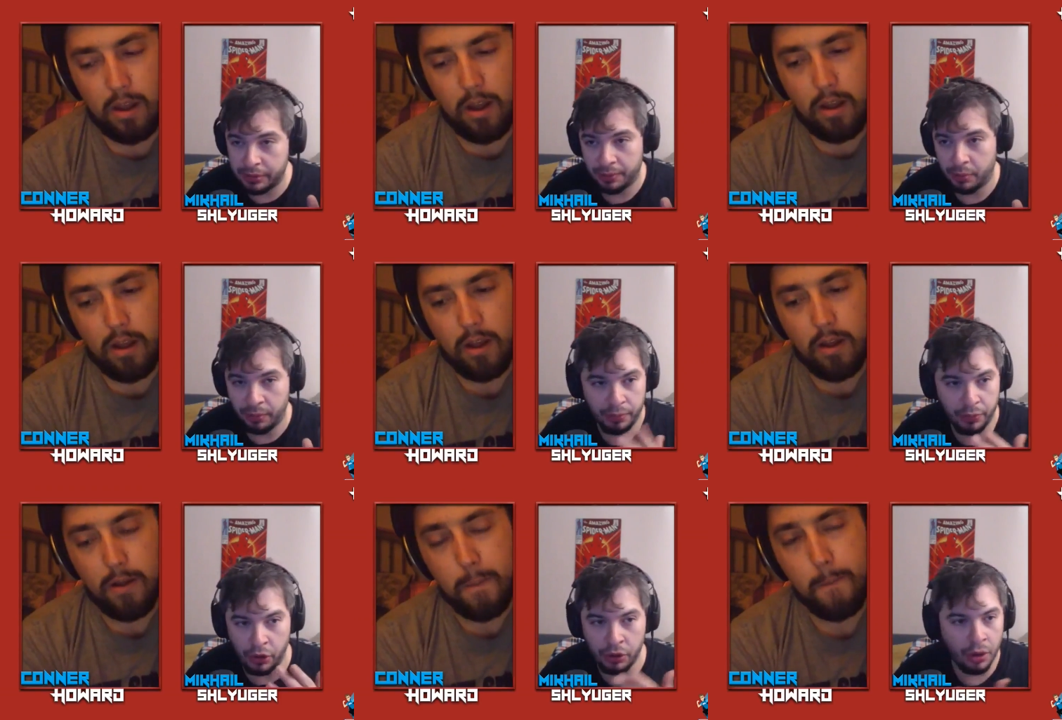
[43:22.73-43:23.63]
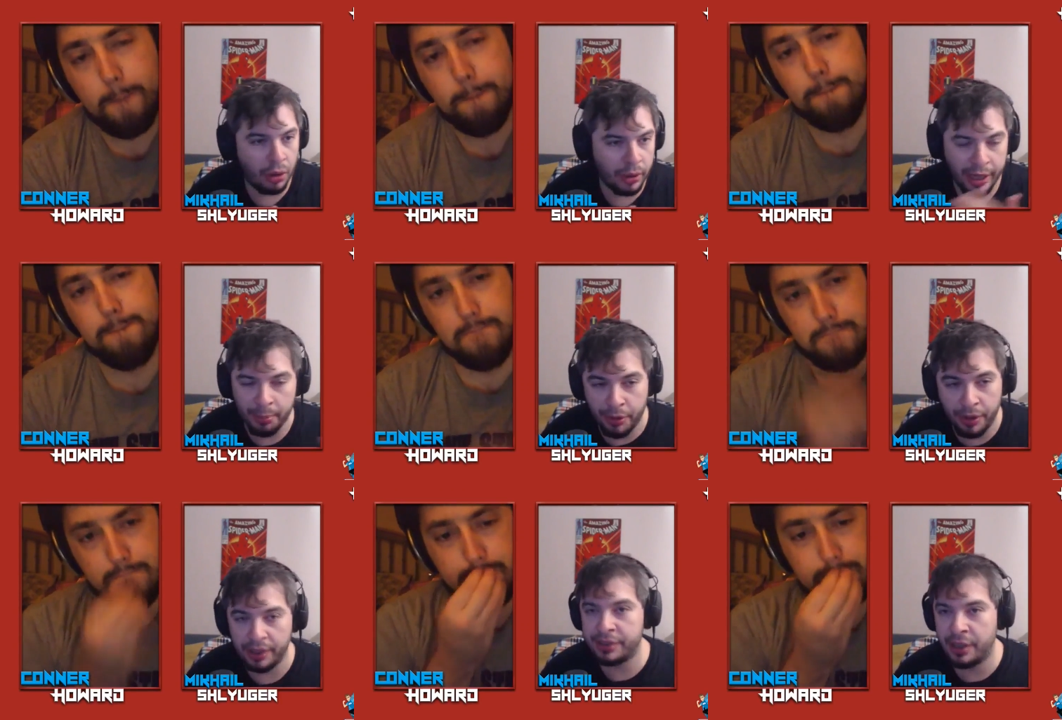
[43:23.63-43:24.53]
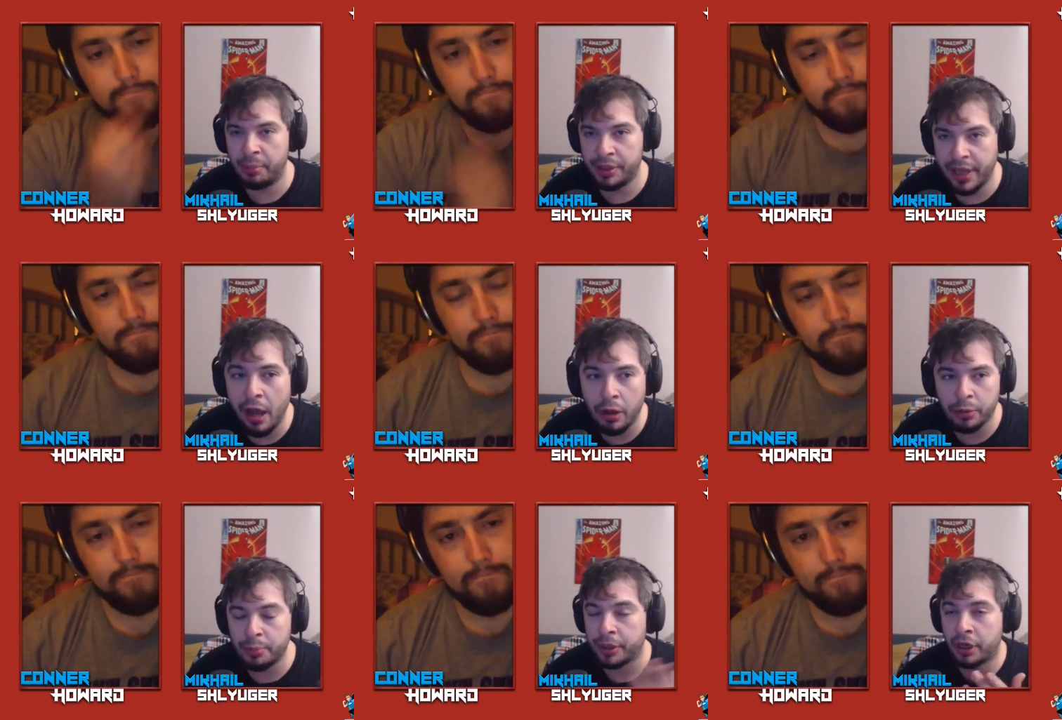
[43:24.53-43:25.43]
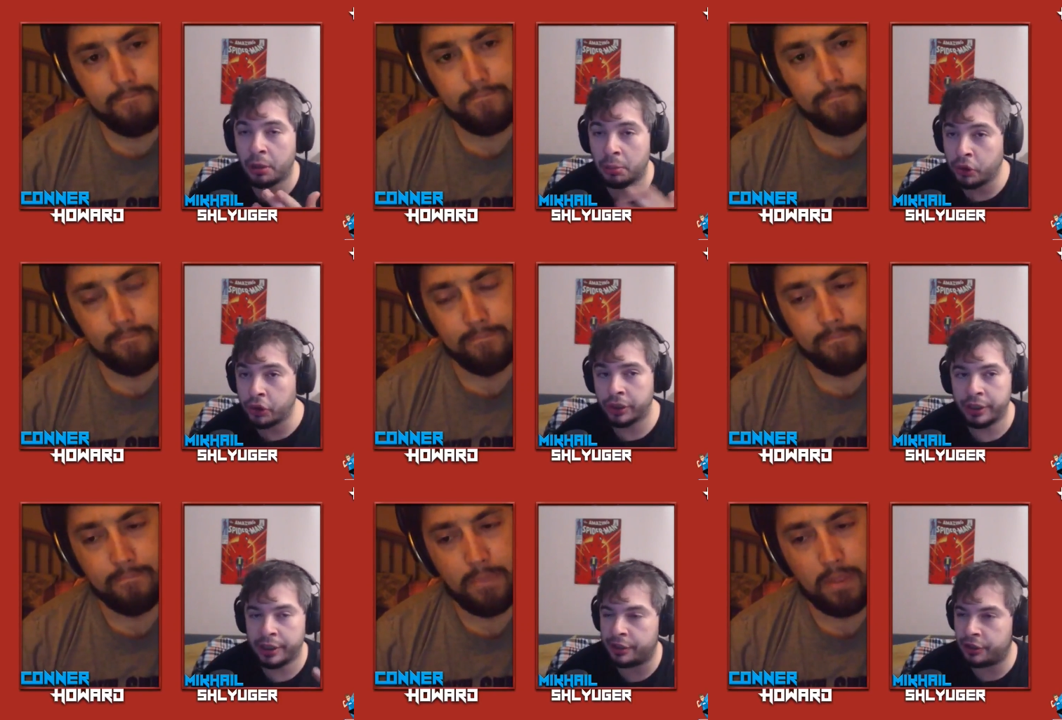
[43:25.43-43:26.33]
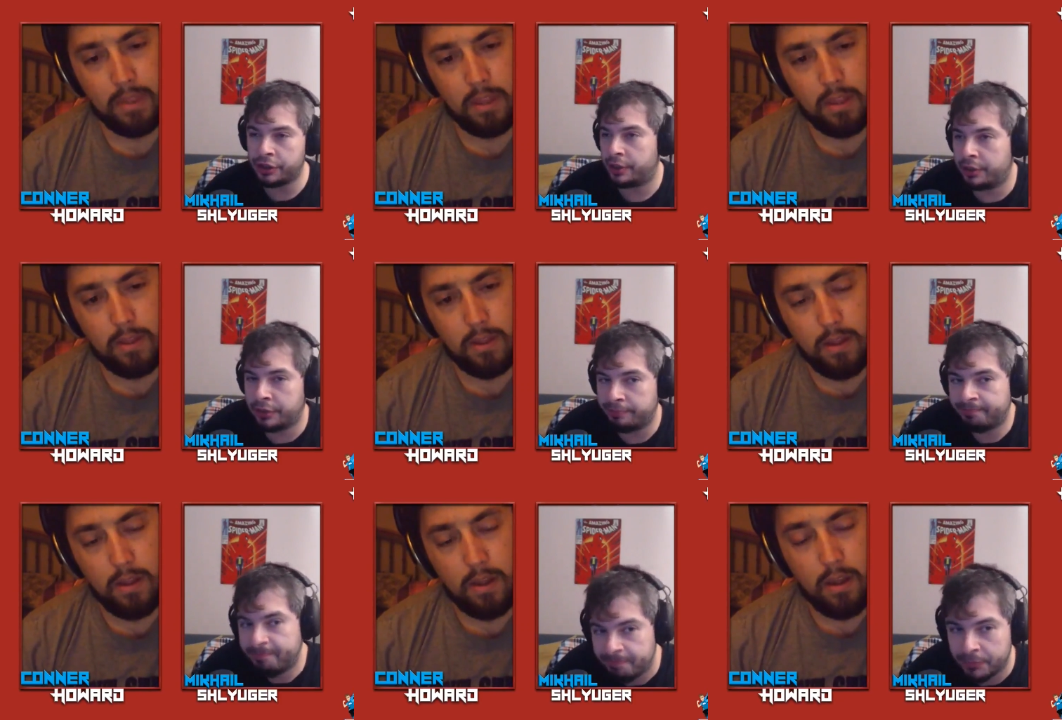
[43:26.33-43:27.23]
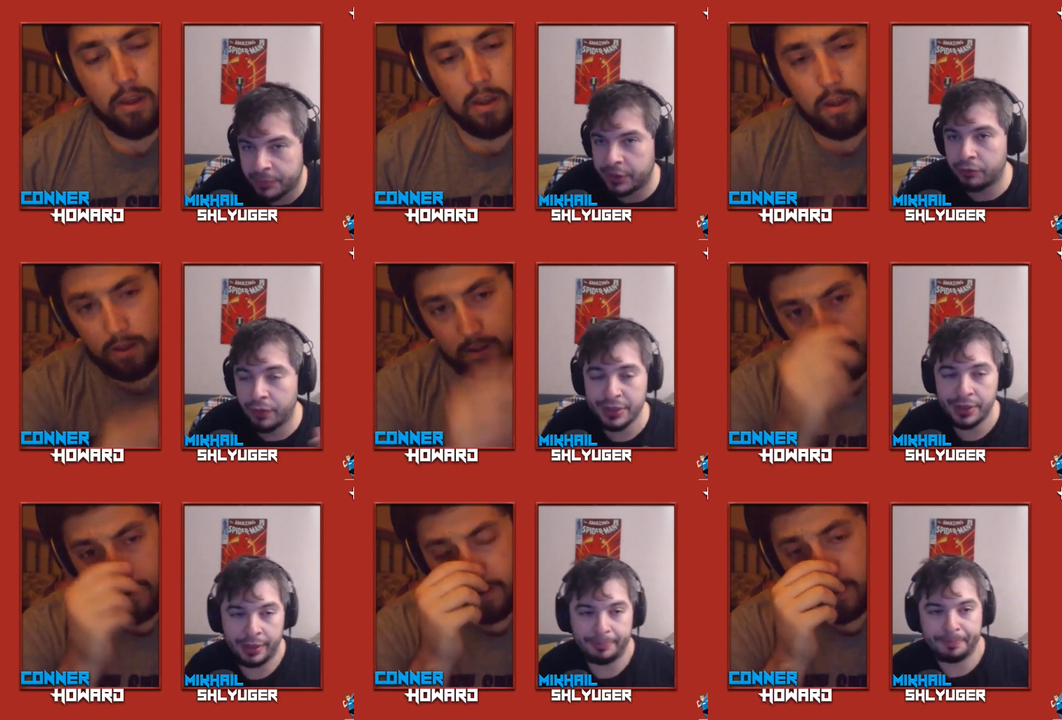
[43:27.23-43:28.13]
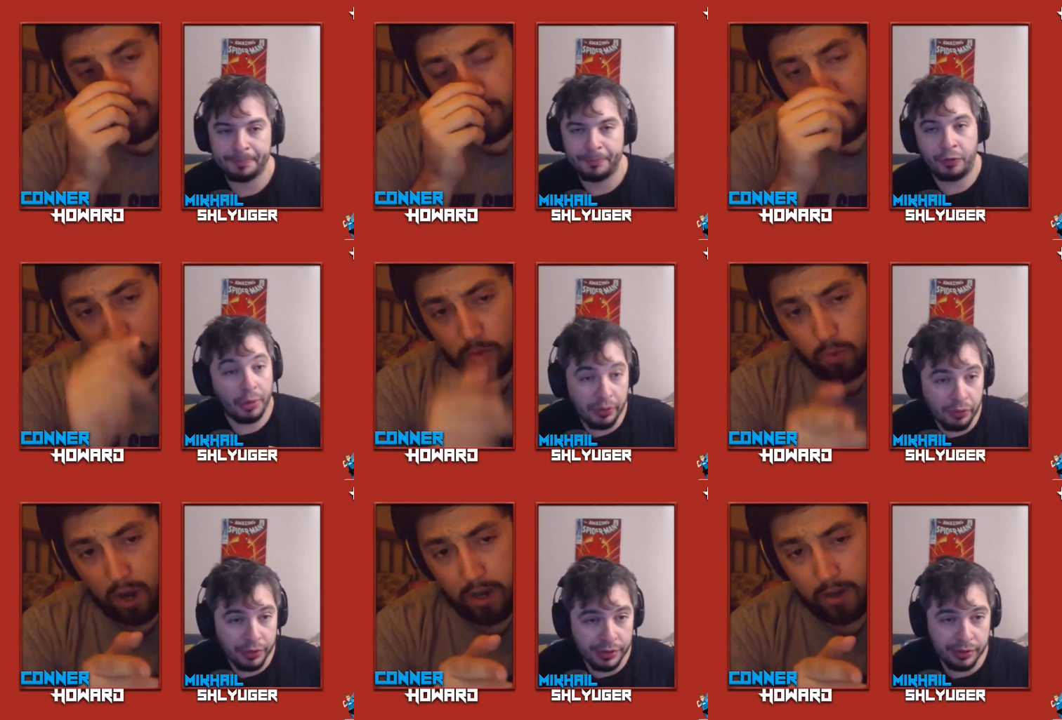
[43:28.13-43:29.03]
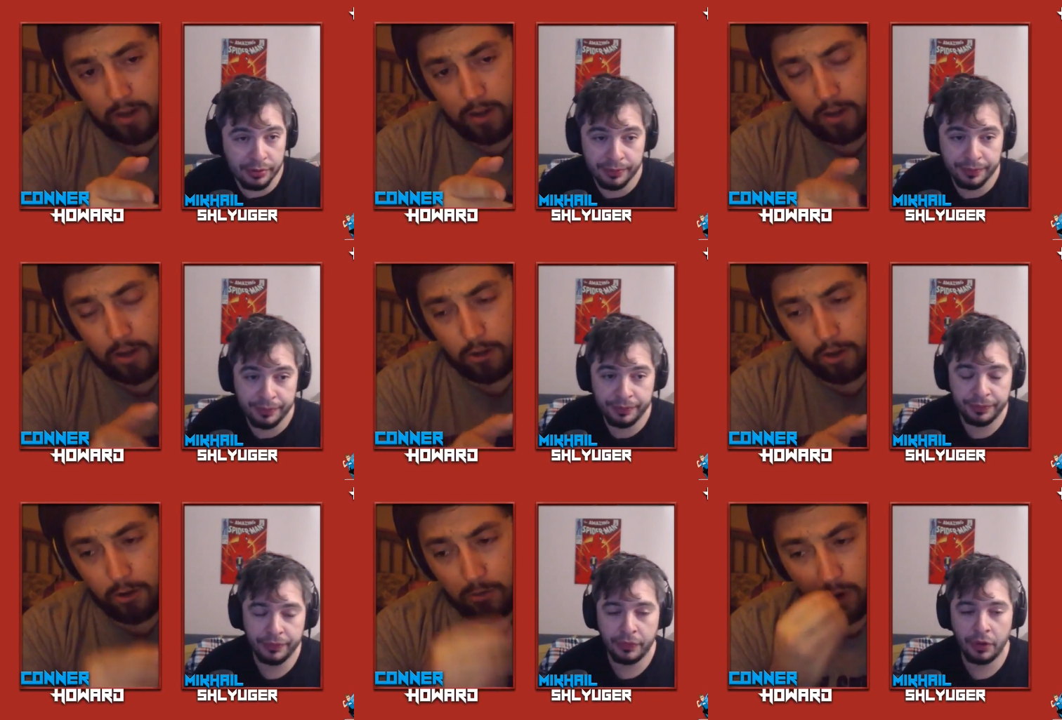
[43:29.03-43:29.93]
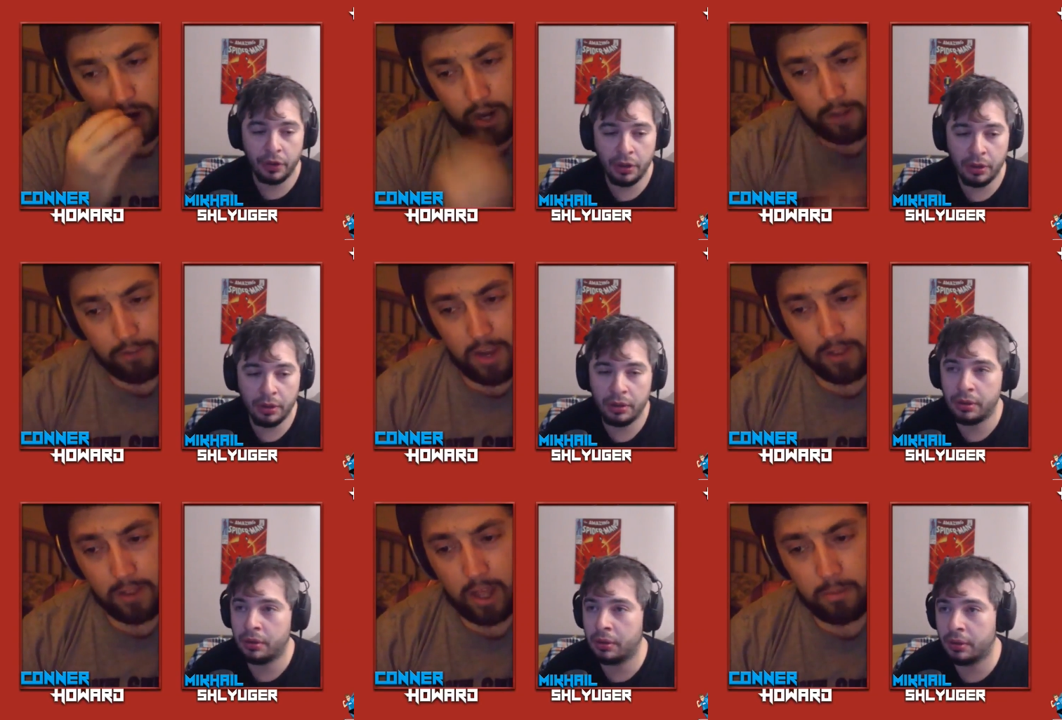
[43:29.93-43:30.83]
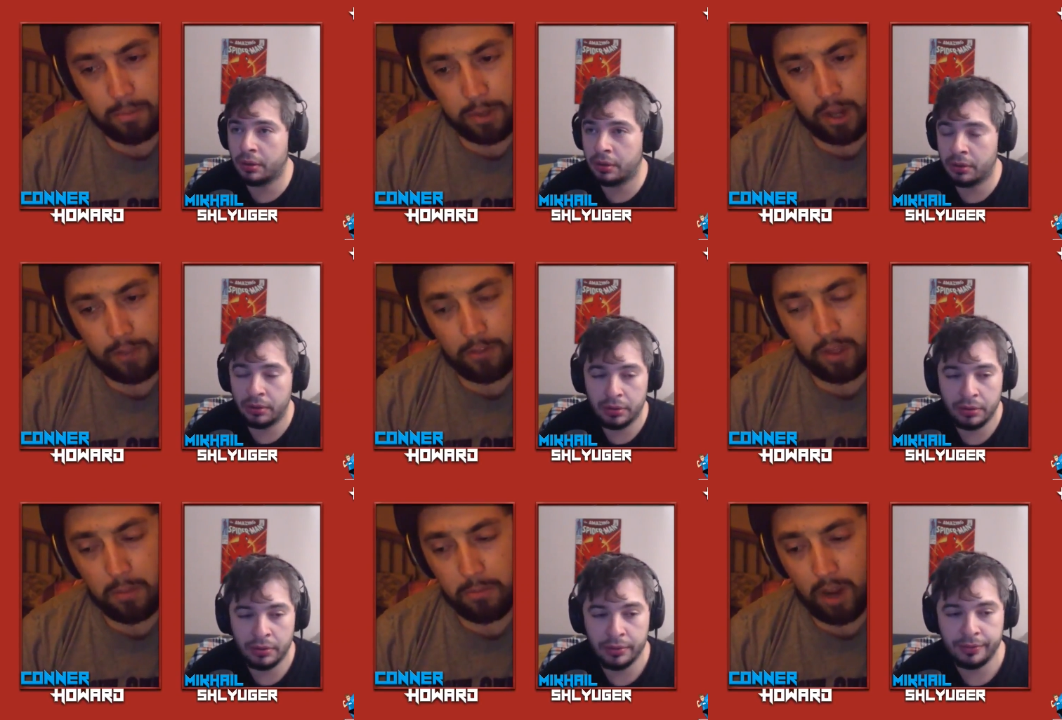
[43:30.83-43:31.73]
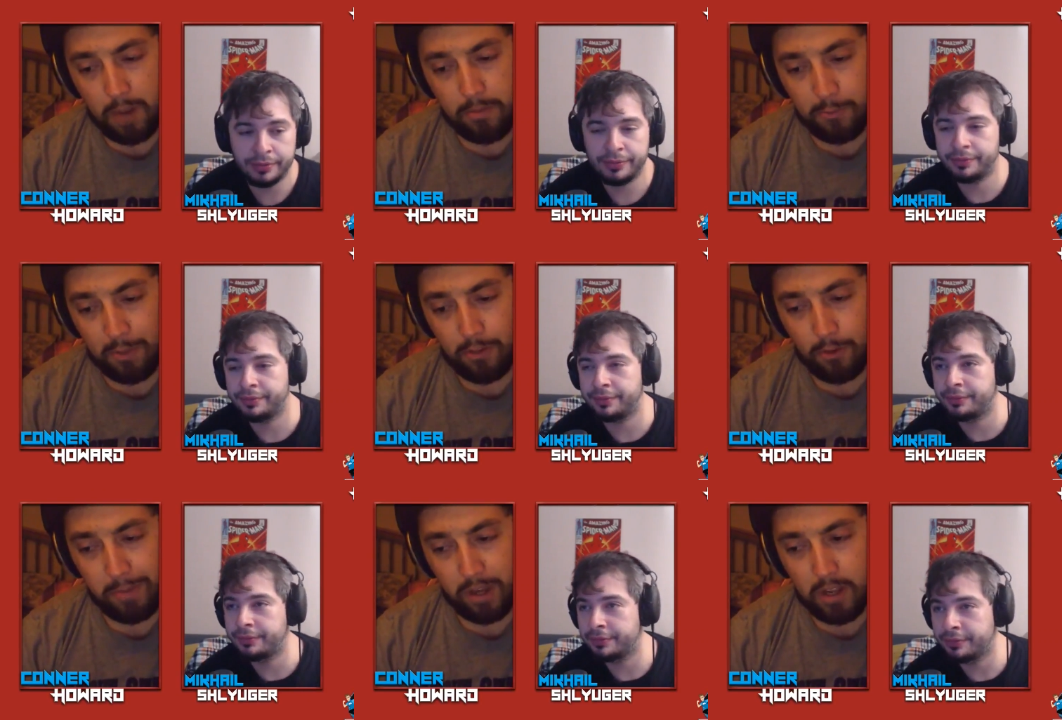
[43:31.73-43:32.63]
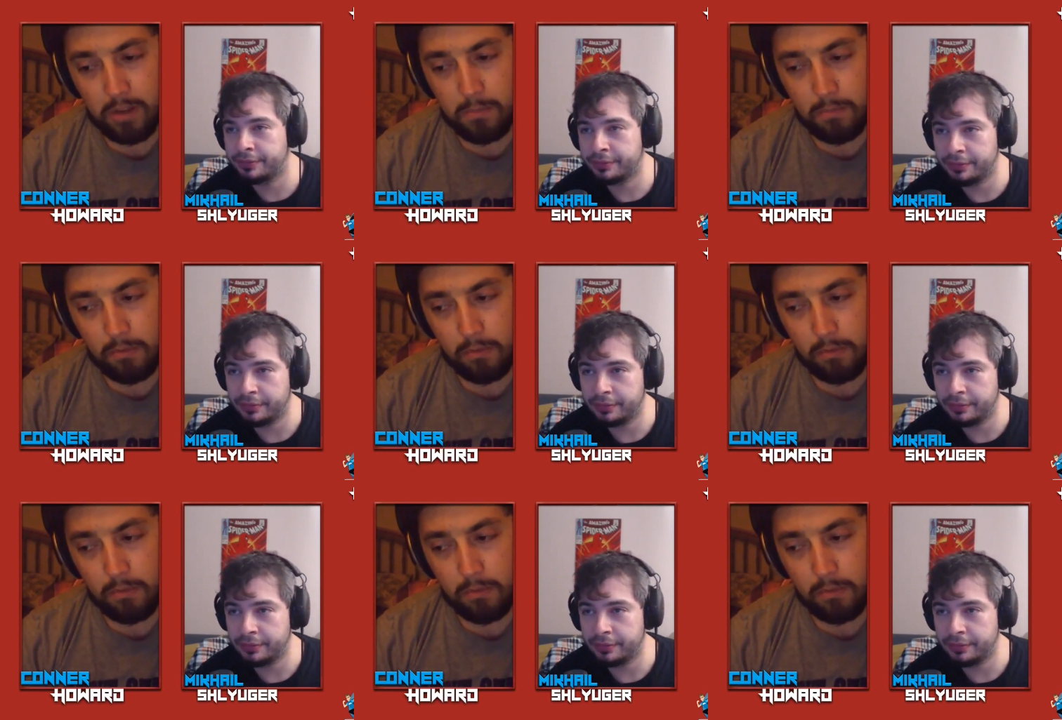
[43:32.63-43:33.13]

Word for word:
Speaker 1: was, you know, like praised up and down, but commercially, mm -hmm. it just didn't didn't resonate.
Speaker 2: You're right you're you're right. I take that, but at the same time, there have been so many